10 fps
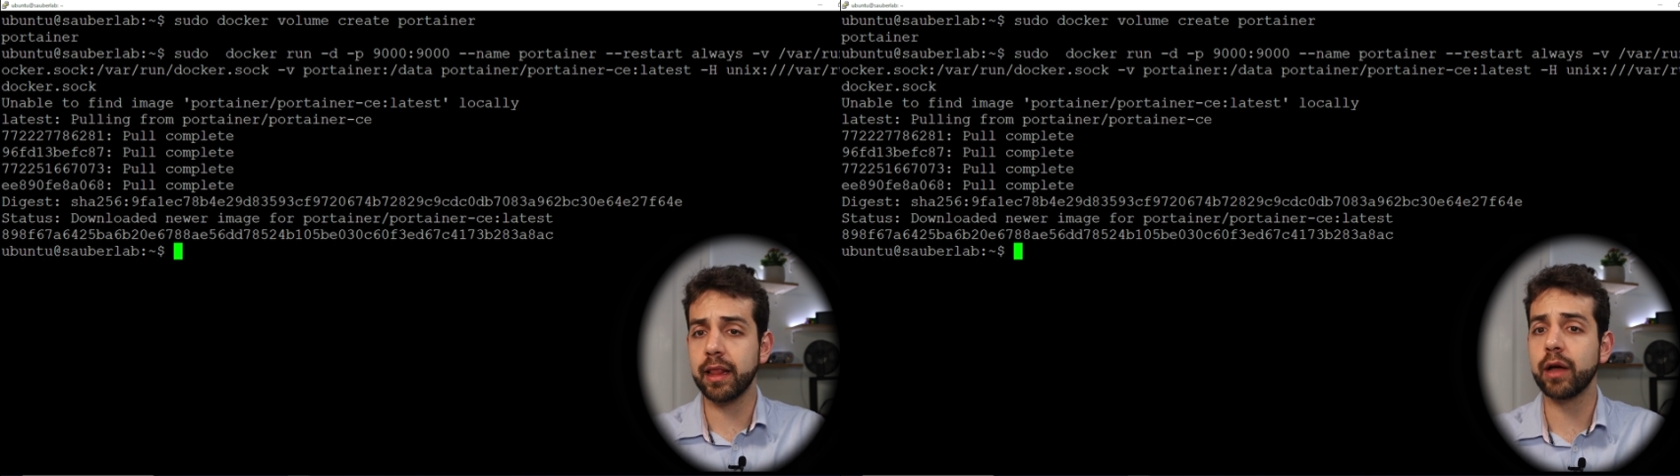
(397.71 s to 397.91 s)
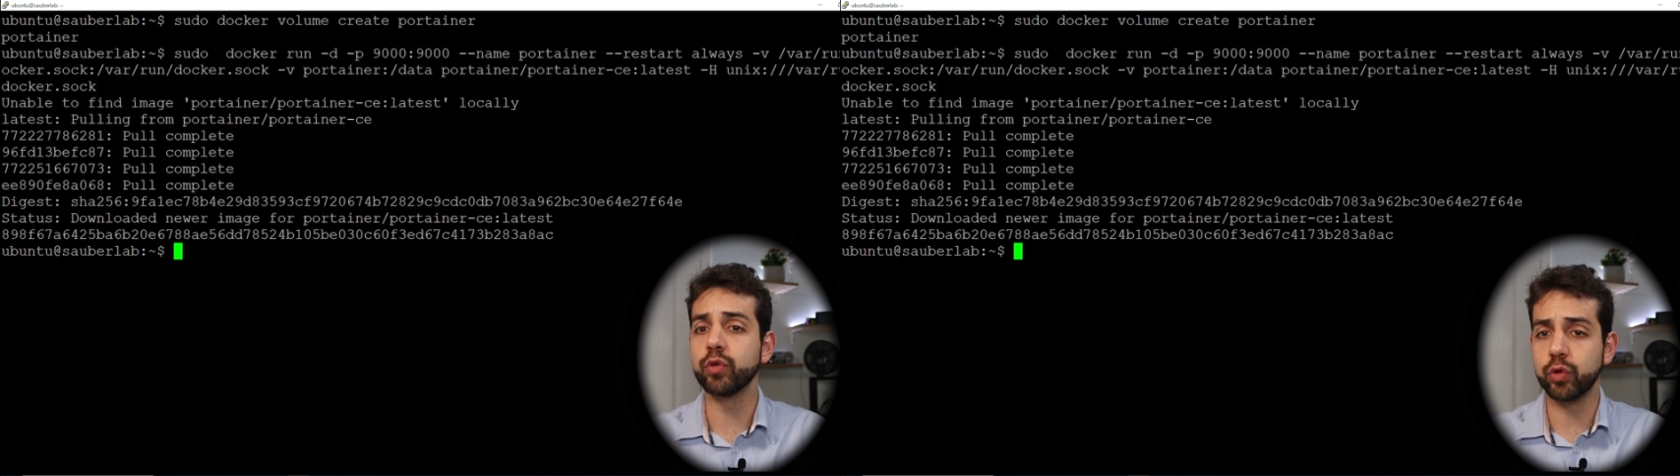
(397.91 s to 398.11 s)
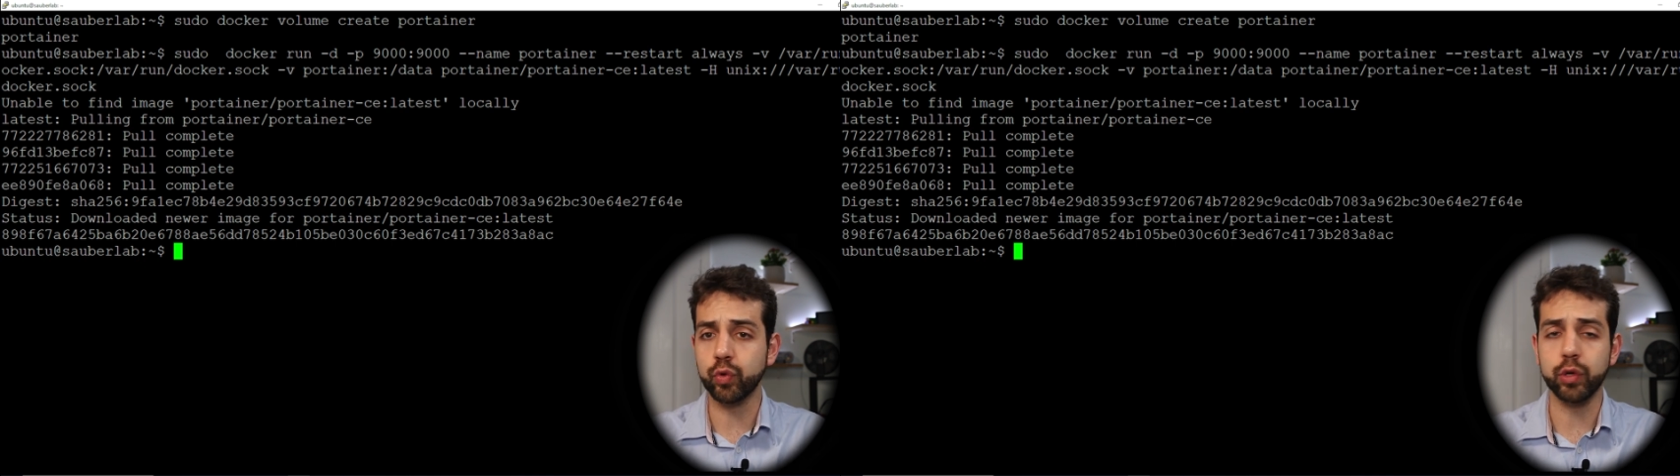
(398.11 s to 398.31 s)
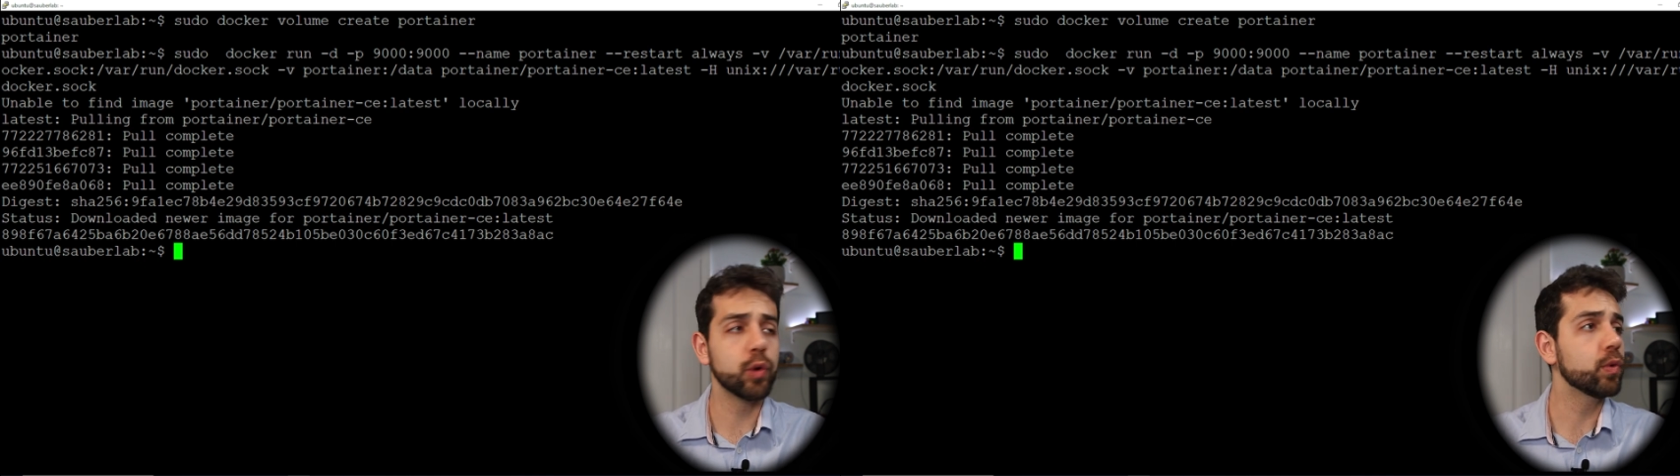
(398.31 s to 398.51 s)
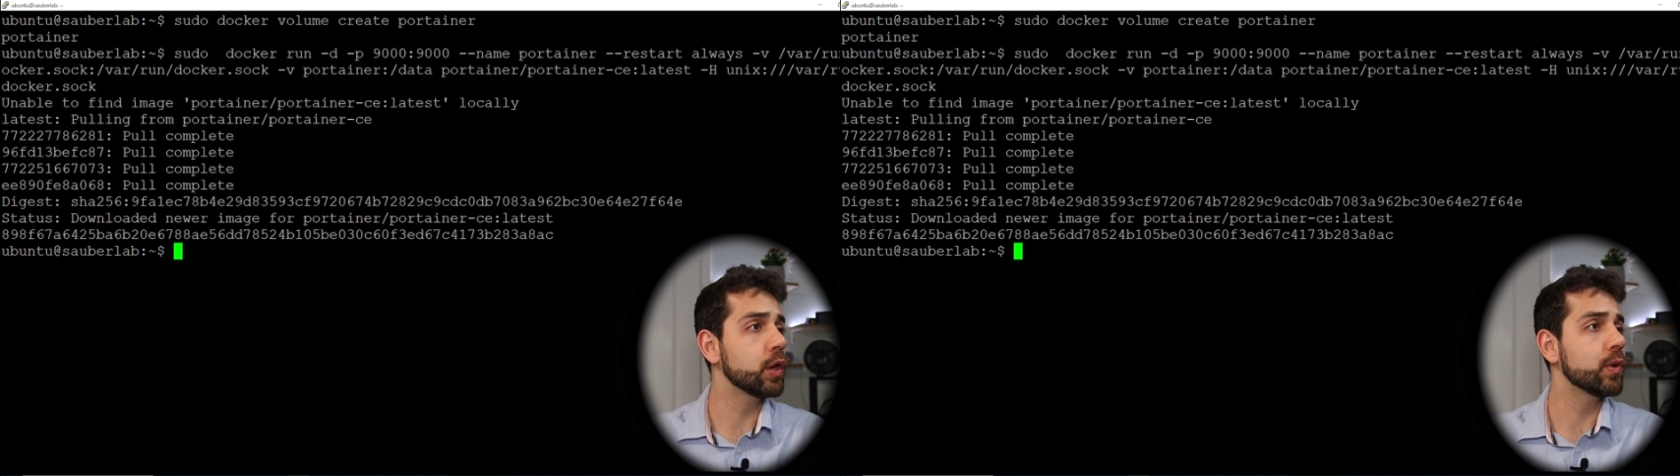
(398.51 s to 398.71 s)
Cloud
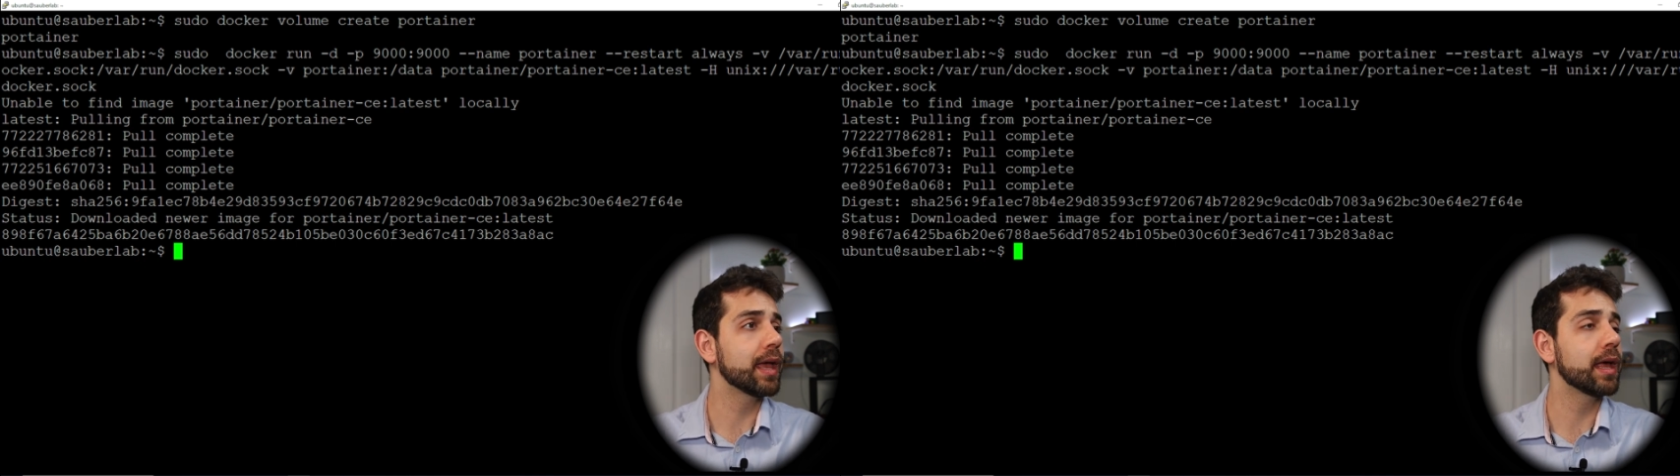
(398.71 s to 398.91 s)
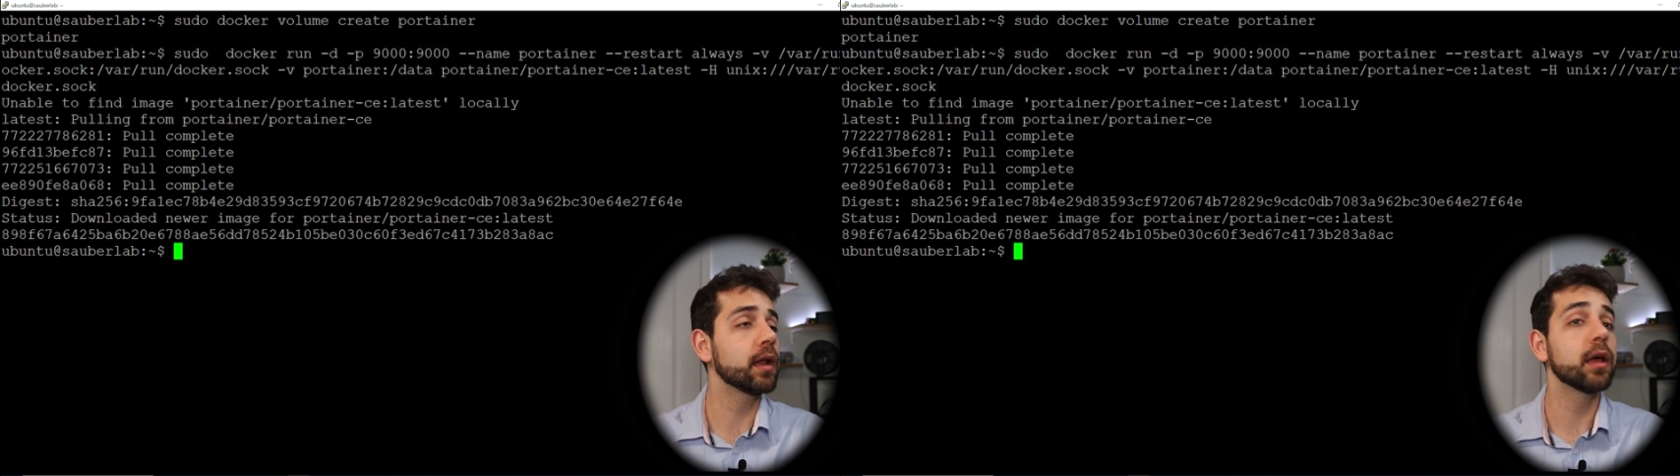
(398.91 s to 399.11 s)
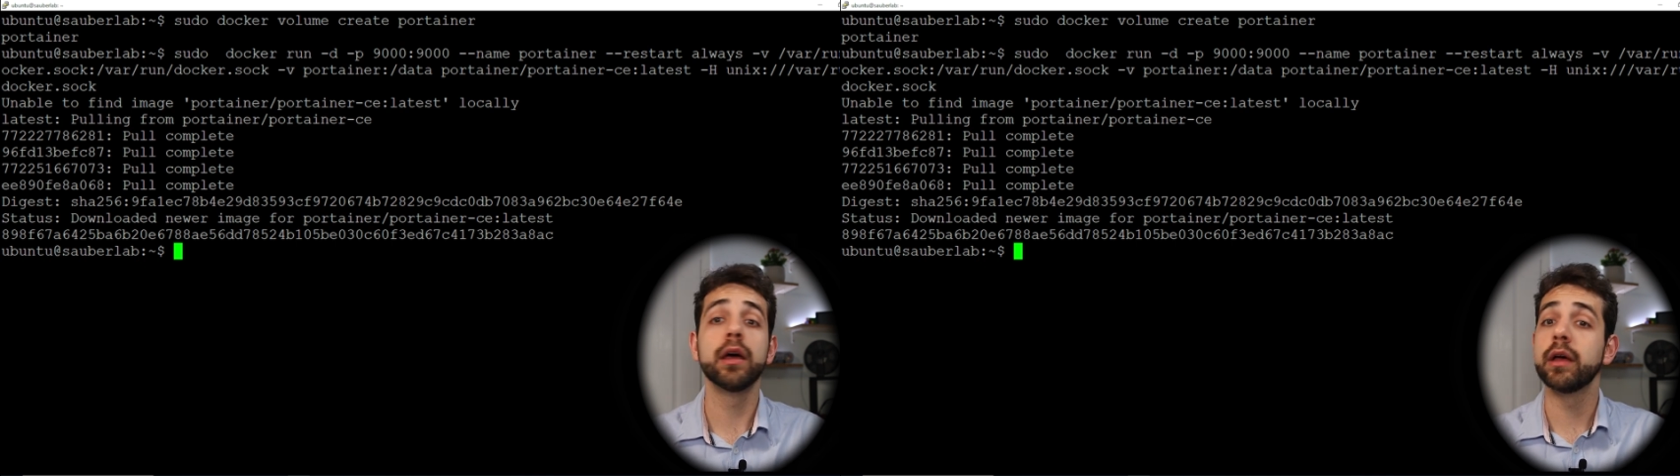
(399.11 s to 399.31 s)
Tunnel, you can